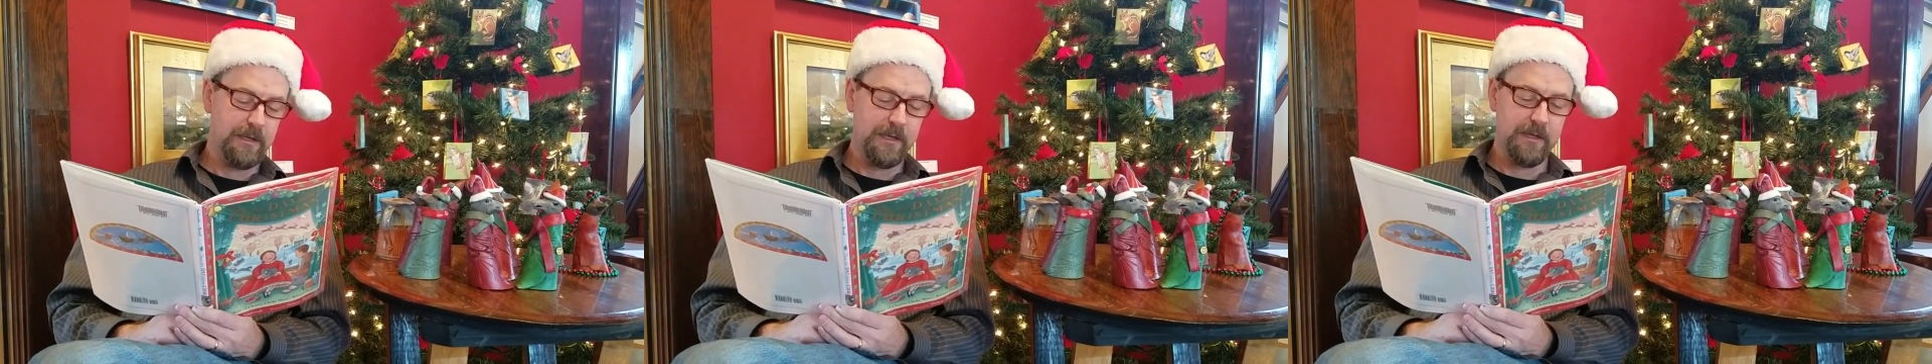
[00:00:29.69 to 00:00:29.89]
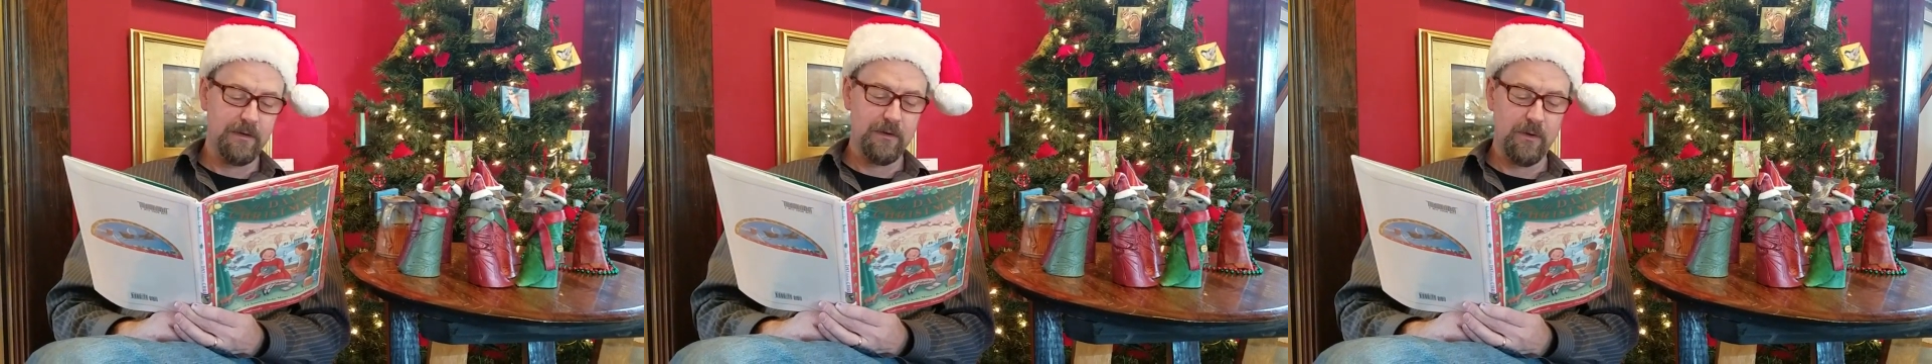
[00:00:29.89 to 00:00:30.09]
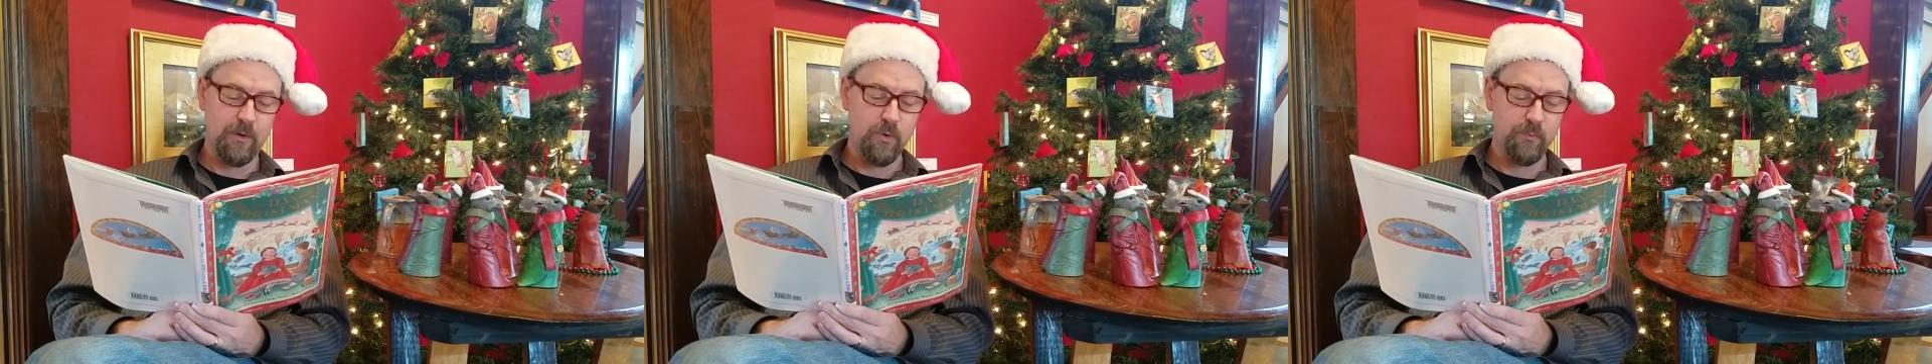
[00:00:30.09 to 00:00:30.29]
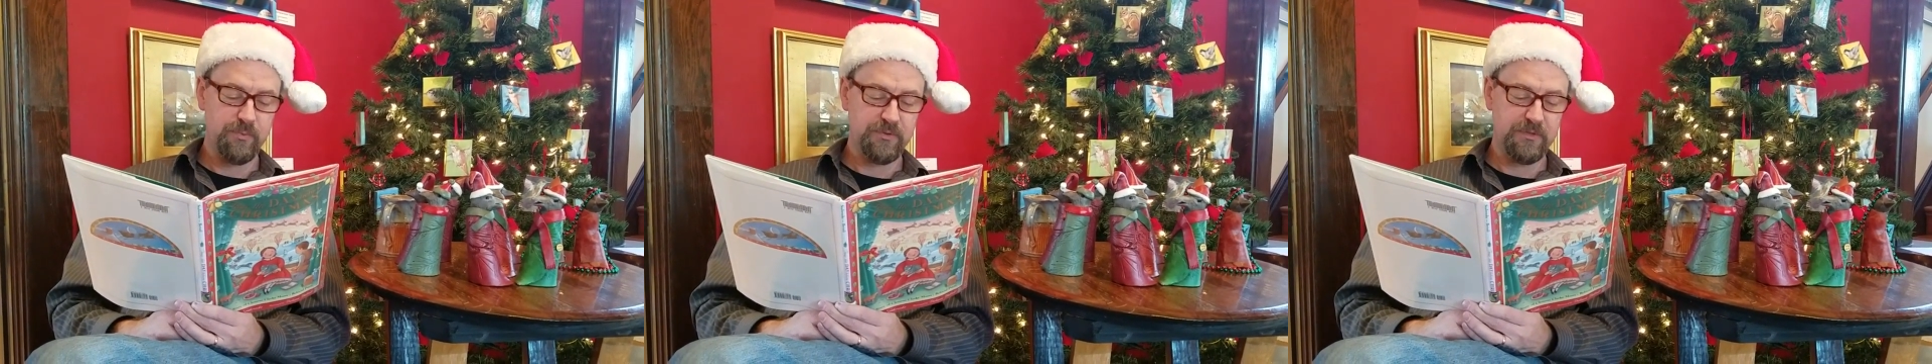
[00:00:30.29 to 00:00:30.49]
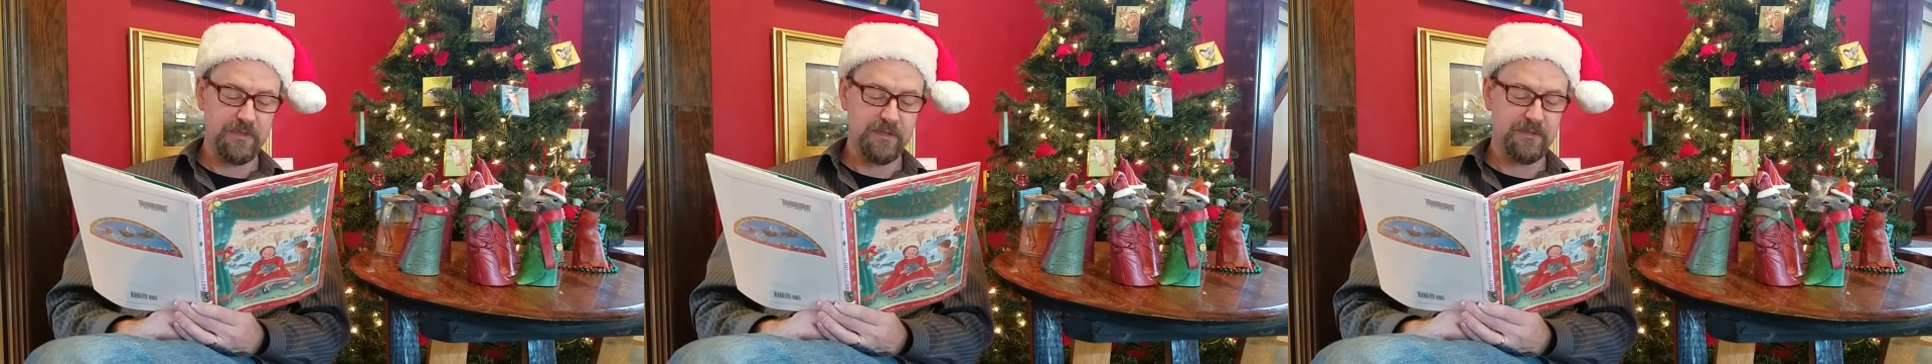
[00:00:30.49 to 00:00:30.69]
in
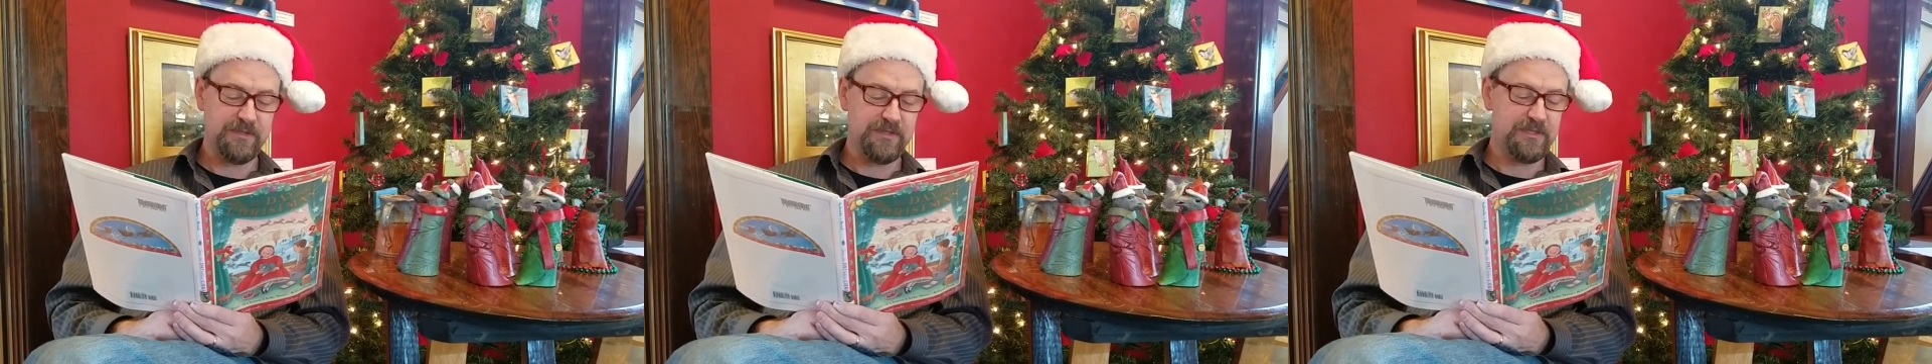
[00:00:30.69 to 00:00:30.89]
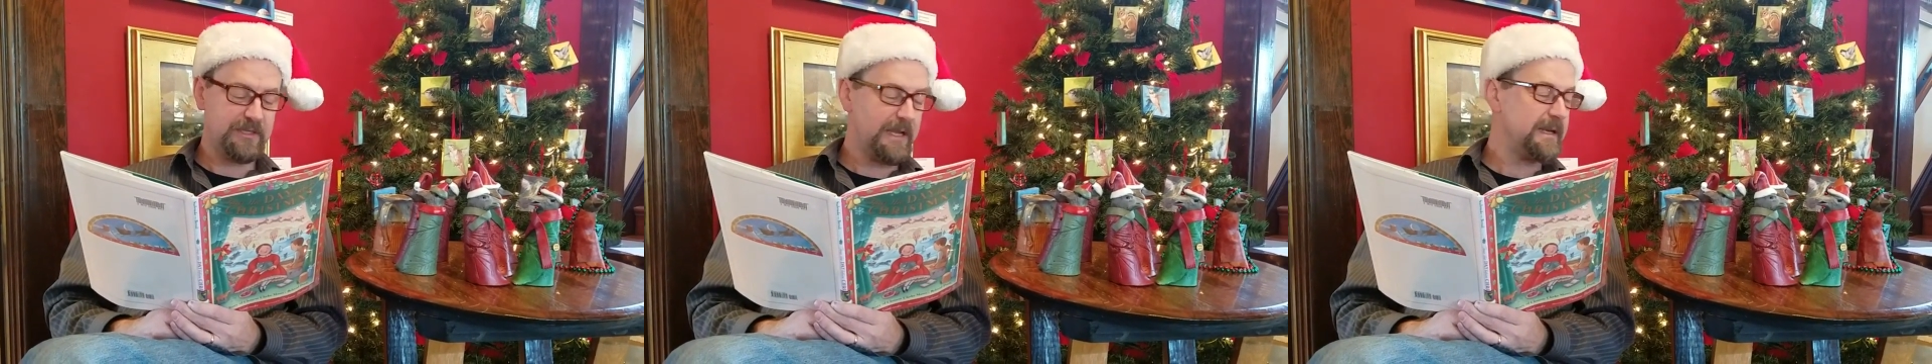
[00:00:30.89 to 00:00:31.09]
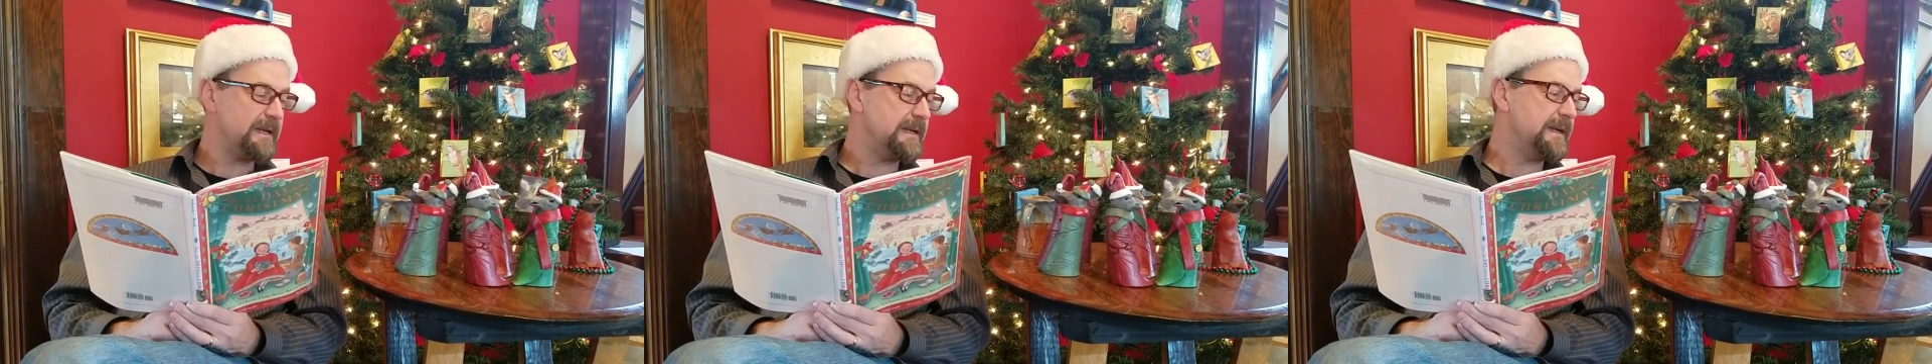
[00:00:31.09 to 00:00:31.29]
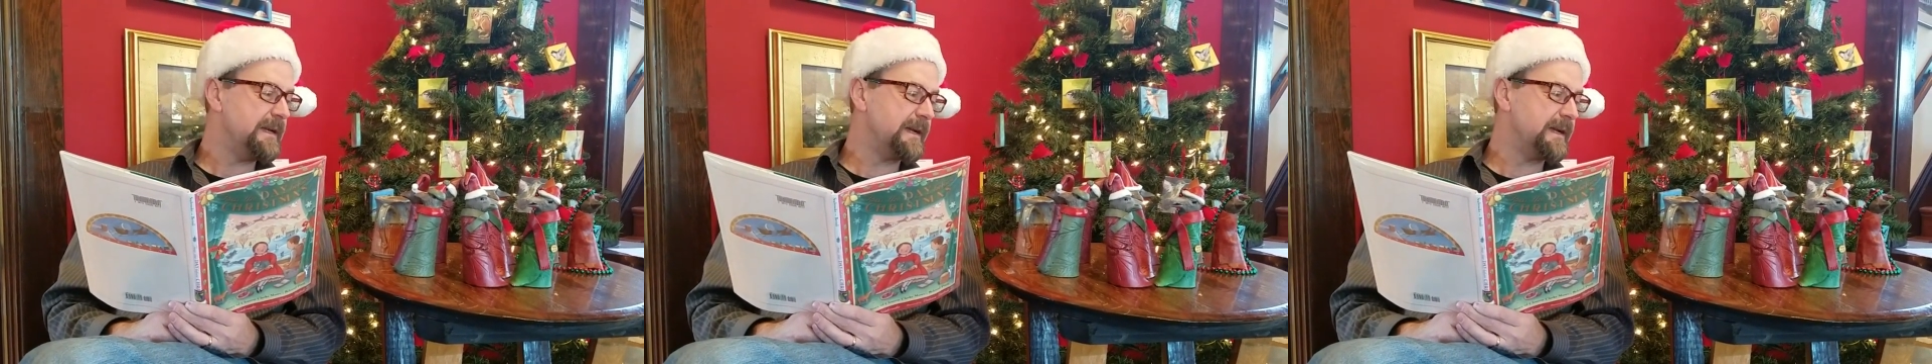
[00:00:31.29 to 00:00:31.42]
hopes that St.